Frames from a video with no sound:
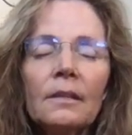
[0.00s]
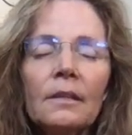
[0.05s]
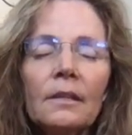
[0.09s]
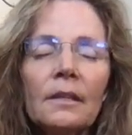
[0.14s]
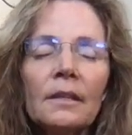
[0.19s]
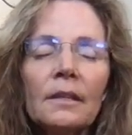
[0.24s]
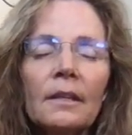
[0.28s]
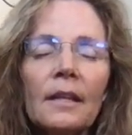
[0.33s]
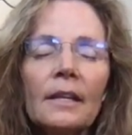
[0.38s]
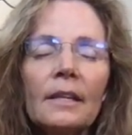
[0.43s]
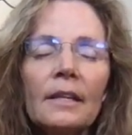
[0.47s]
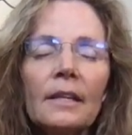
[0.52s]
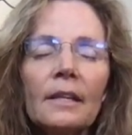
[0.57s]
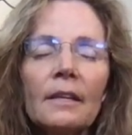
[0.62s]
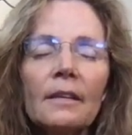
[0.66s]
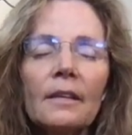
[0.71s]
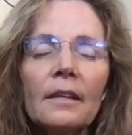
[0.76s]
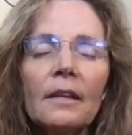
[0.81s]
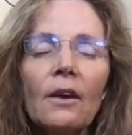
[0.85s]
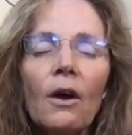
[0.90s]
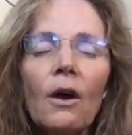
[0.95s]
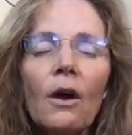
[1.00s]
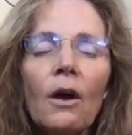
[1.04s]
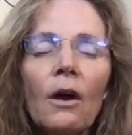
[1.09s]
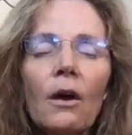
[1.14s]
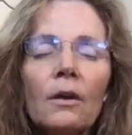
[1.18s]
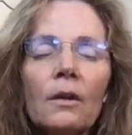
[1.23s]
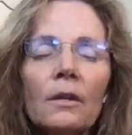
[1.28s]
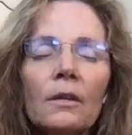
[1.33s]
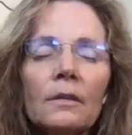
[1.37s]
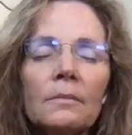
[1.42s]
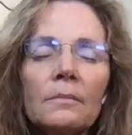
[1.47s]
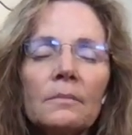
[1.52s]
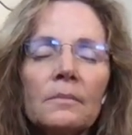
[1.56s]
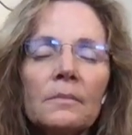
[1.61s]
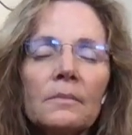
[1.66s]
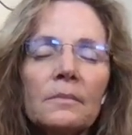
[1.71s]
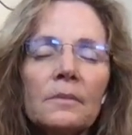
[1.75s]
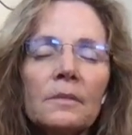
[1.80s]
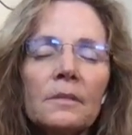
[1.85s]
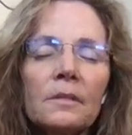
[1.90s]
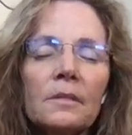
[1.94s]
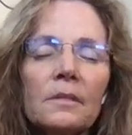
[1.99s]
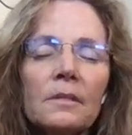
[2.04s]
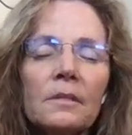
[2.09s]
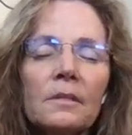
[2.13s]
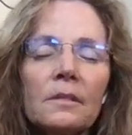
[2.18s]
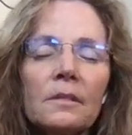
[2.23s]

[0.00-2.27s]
and letting the arms,